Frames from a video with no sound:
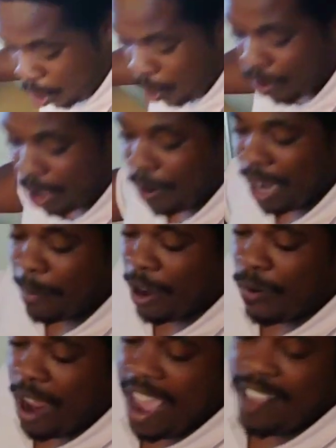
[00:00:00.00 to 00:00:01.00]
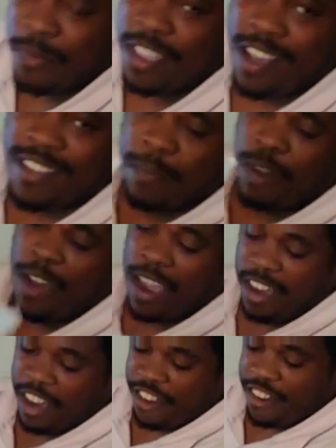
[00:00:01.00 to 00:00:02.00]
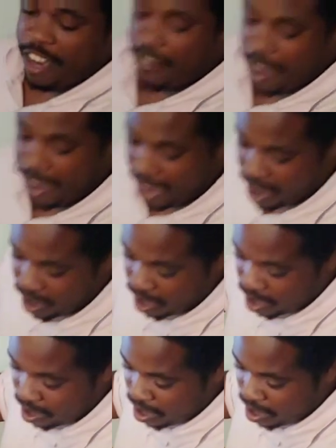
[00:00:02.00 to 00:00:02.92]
Ooh, No Limit Raise Me. Y'all see me rocking this tee right here.